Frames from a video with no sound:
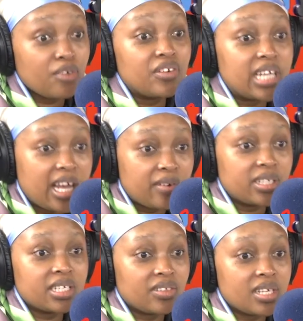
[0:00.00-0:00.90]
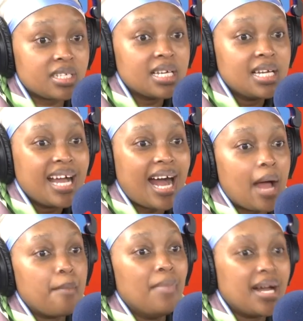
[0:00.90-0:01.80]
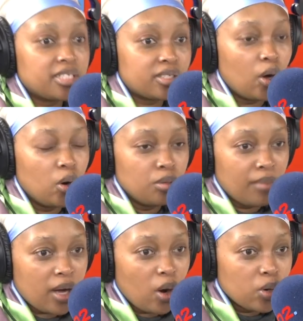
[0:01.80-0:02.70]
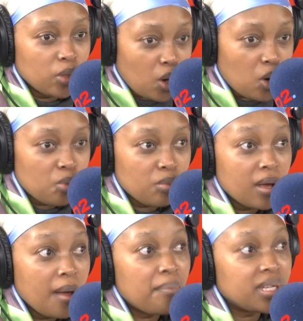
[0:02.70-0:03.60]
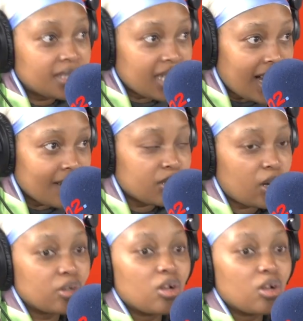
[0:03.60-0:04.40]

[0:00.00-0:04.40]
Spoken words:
We've inherited this, I must own my own home. But times are